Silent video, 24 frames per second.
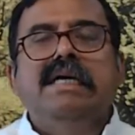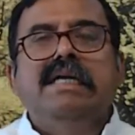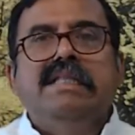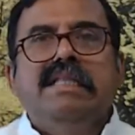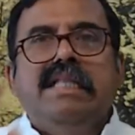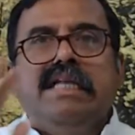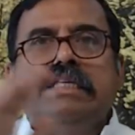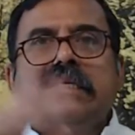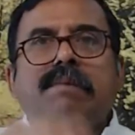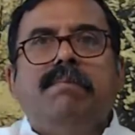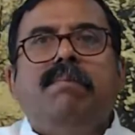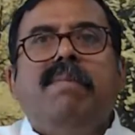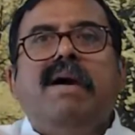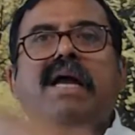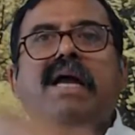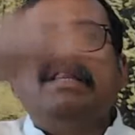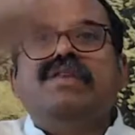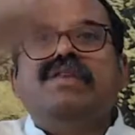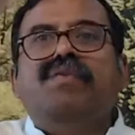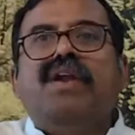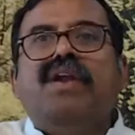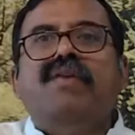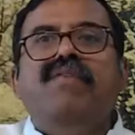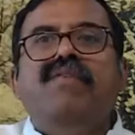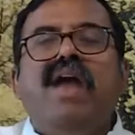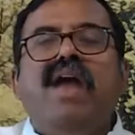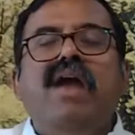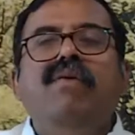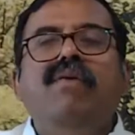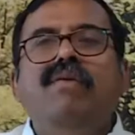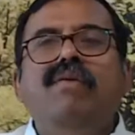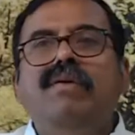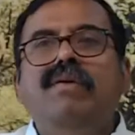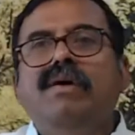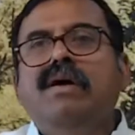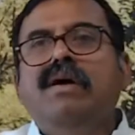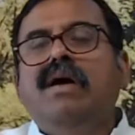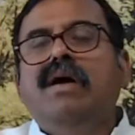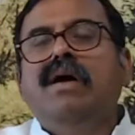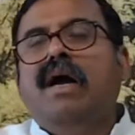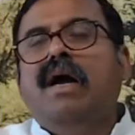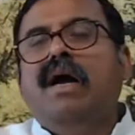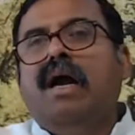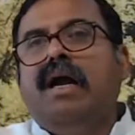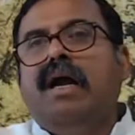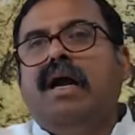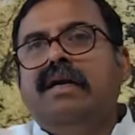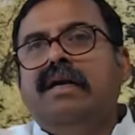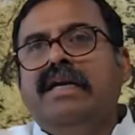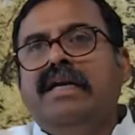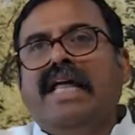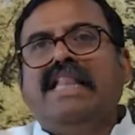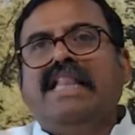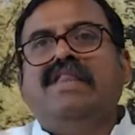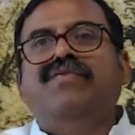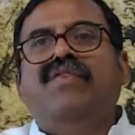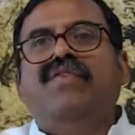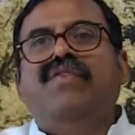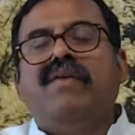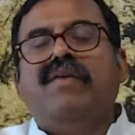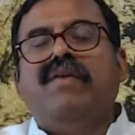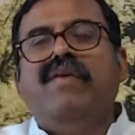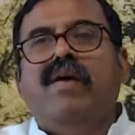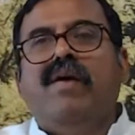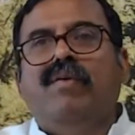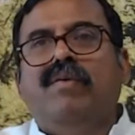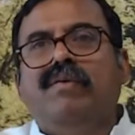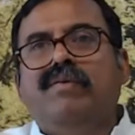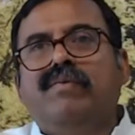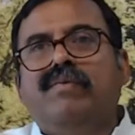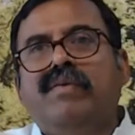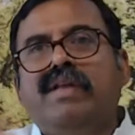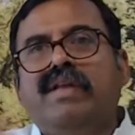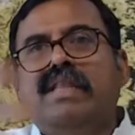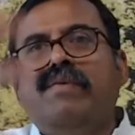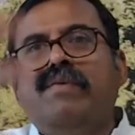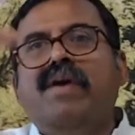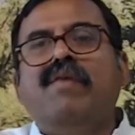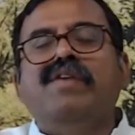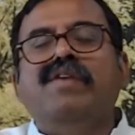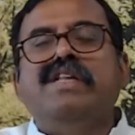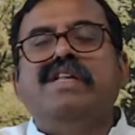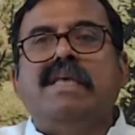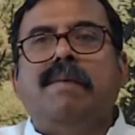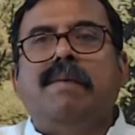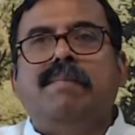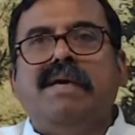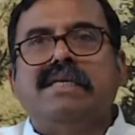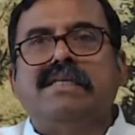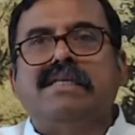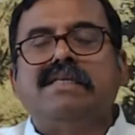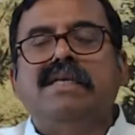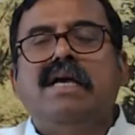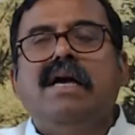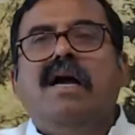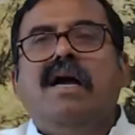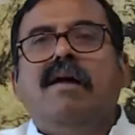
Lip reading: There's a birth for a wave, death for a wave when the wave disappears.